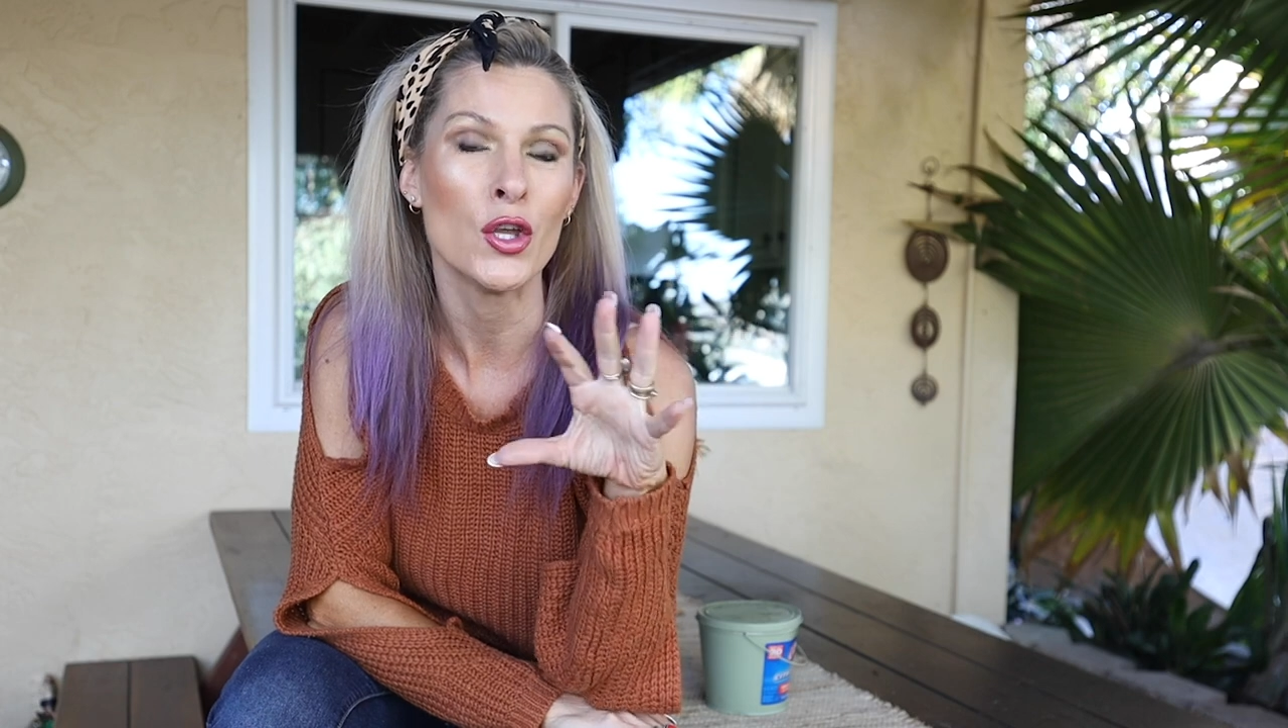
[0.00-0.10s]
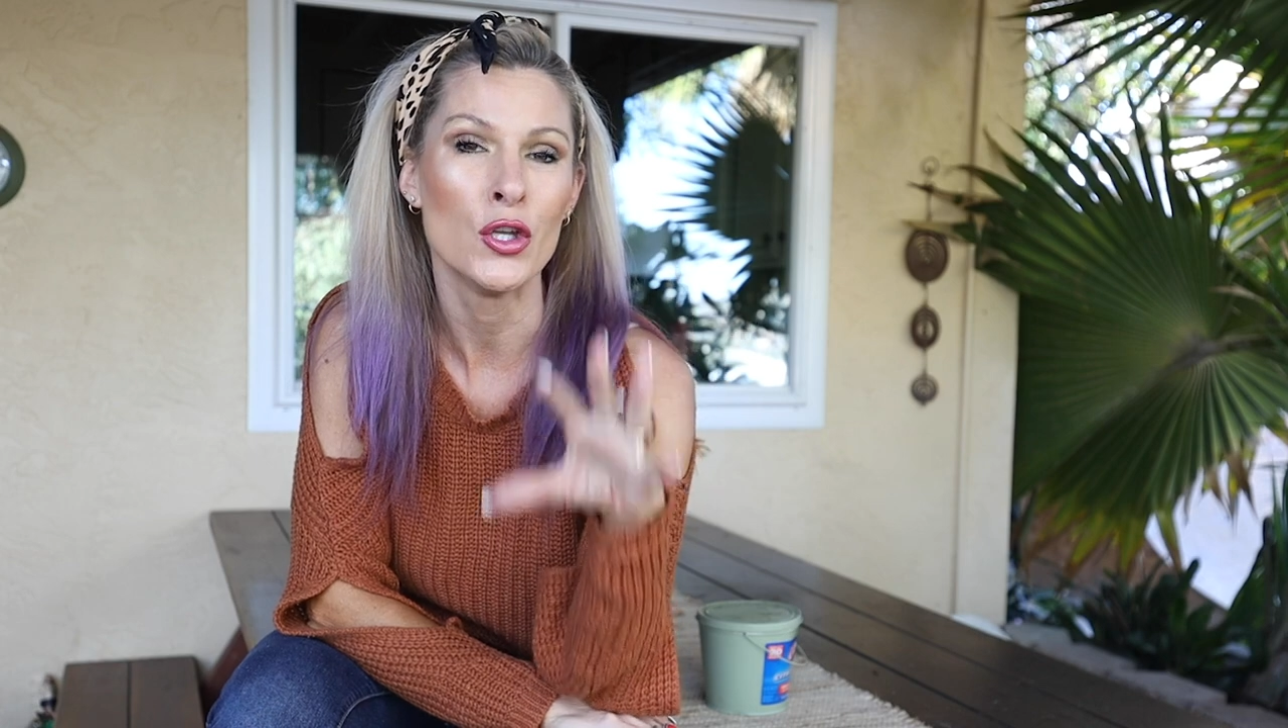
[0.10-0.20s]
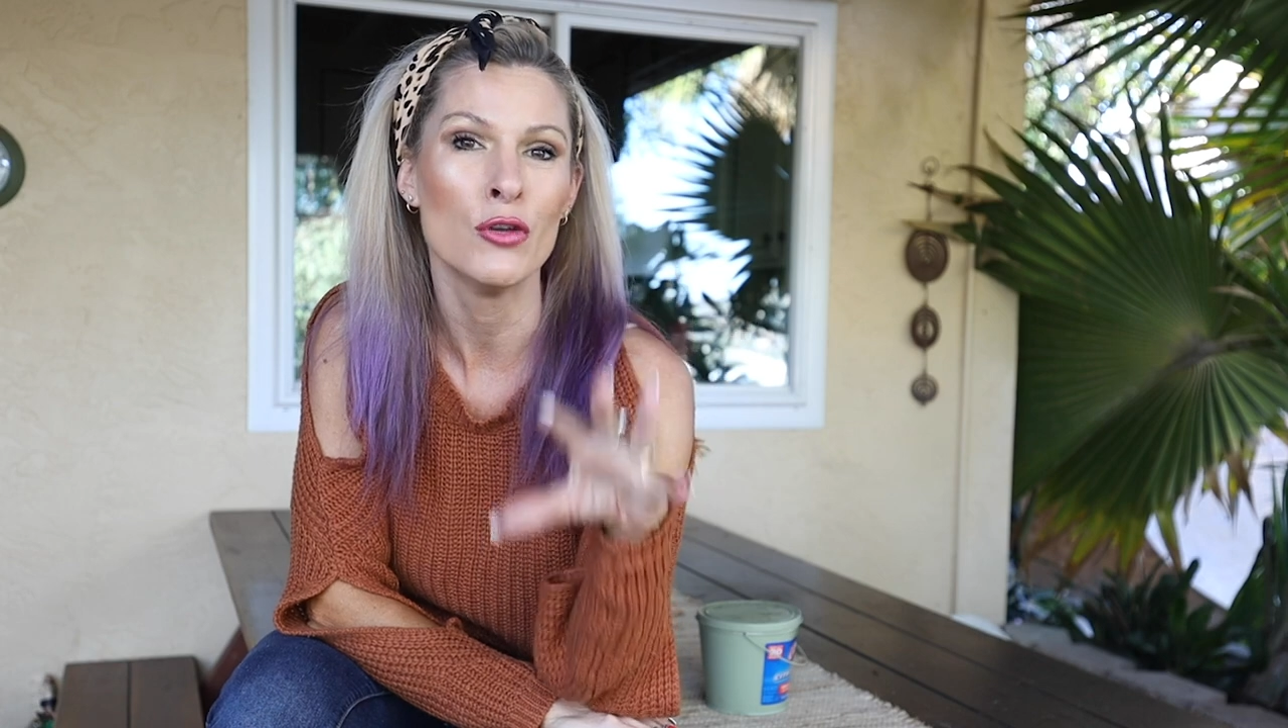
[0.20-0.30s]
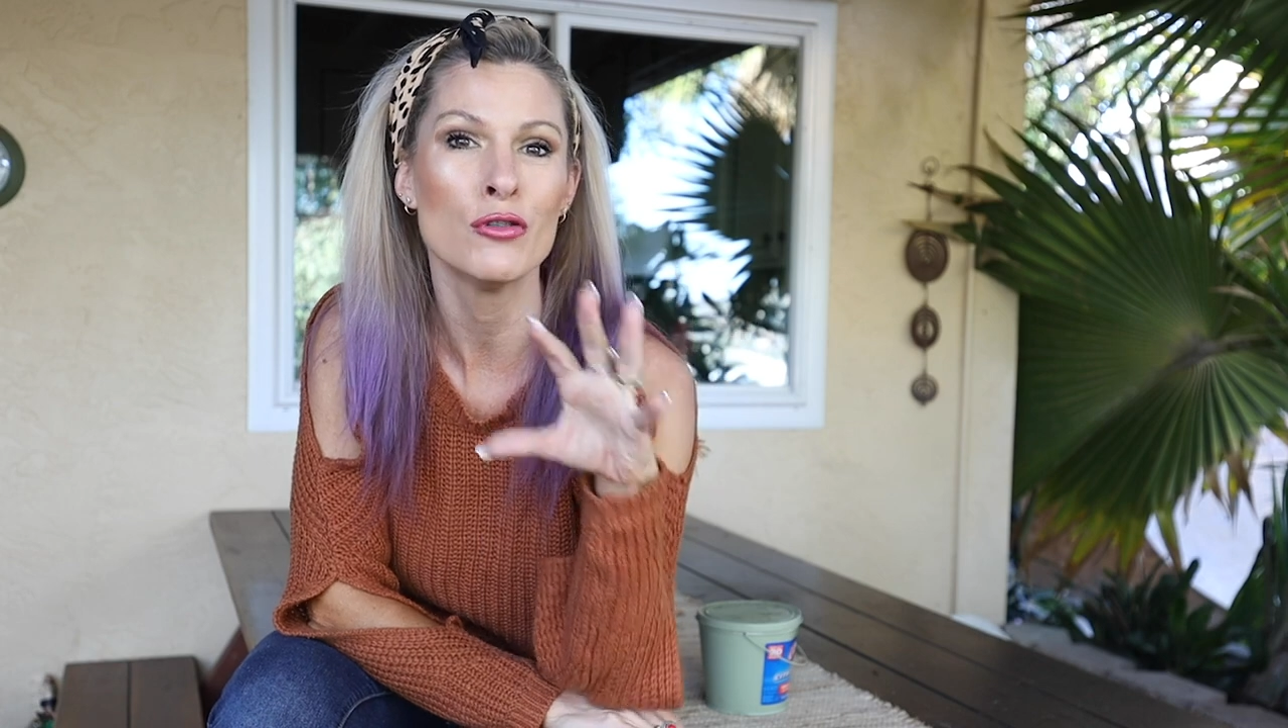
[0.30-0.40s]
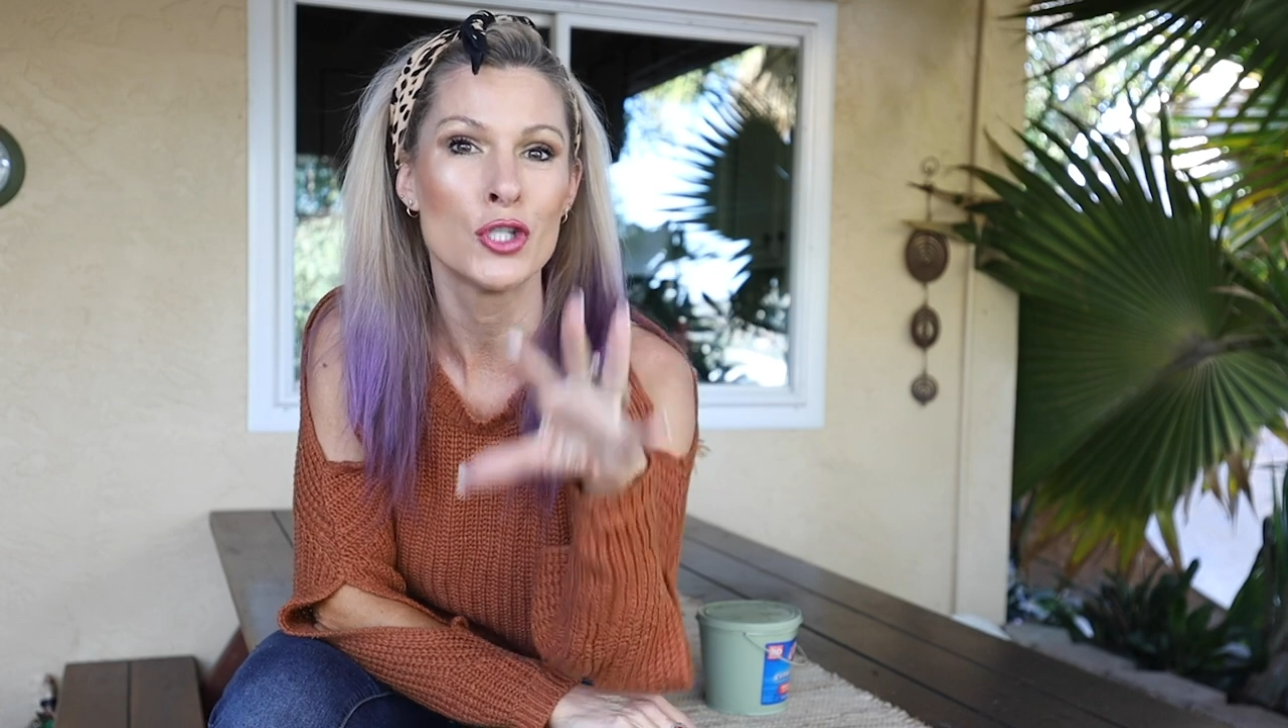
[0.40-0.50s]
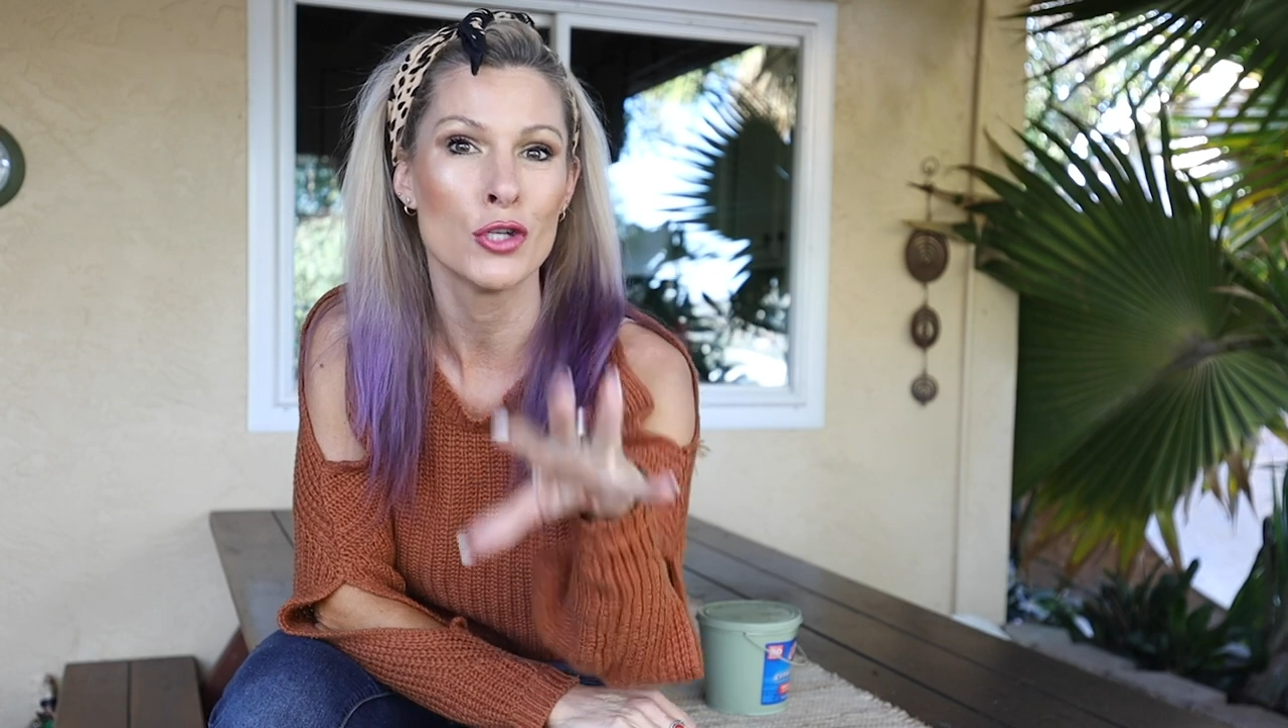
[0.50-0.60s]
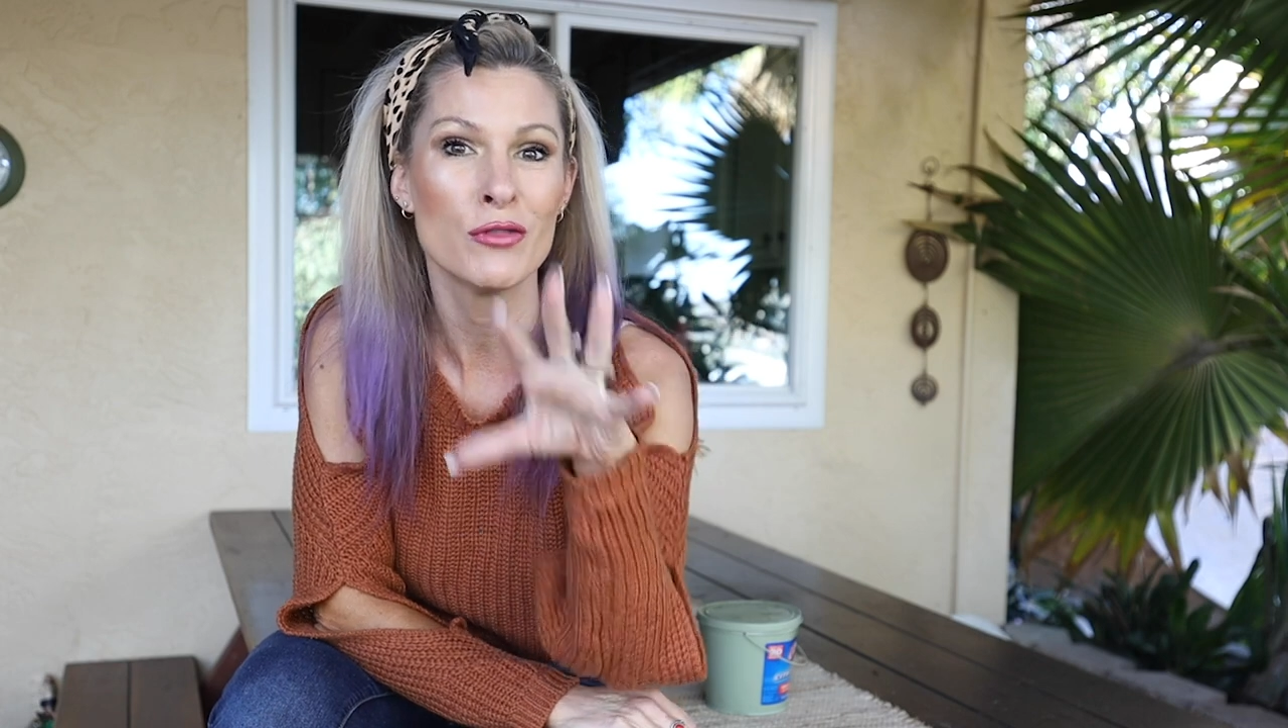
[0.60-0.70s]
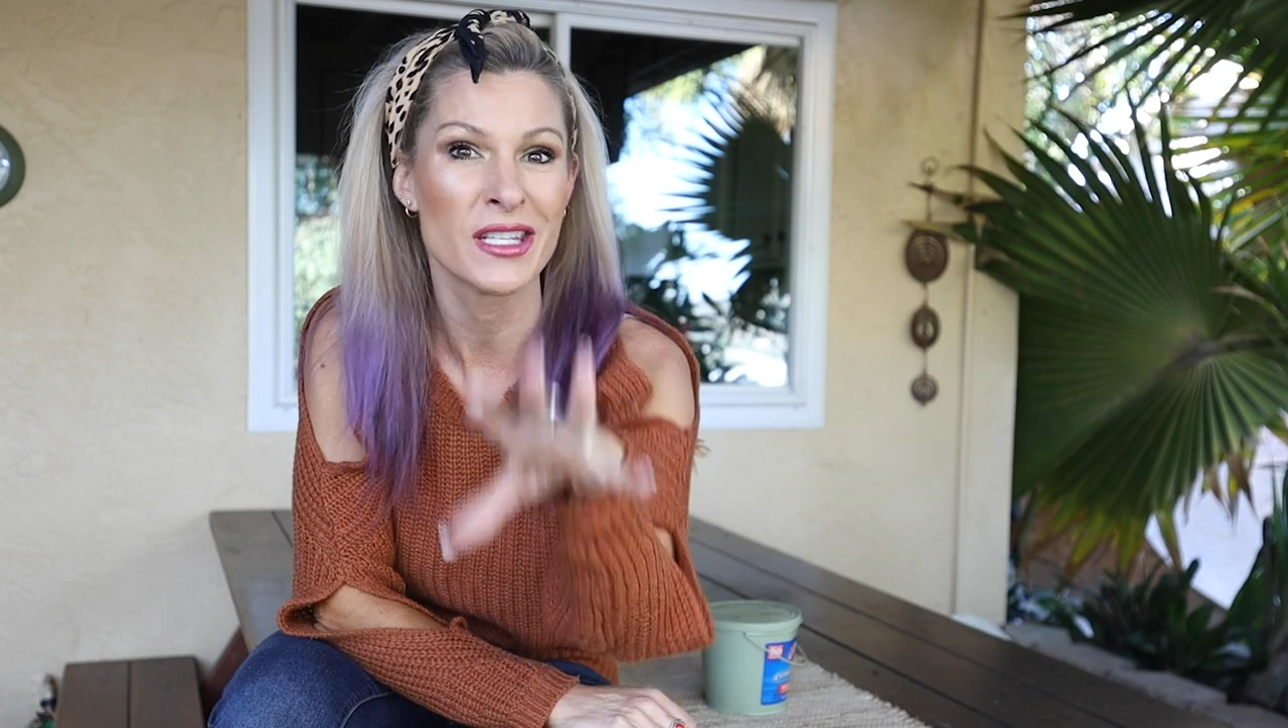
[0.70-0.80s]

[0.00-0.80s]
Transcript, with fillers: you do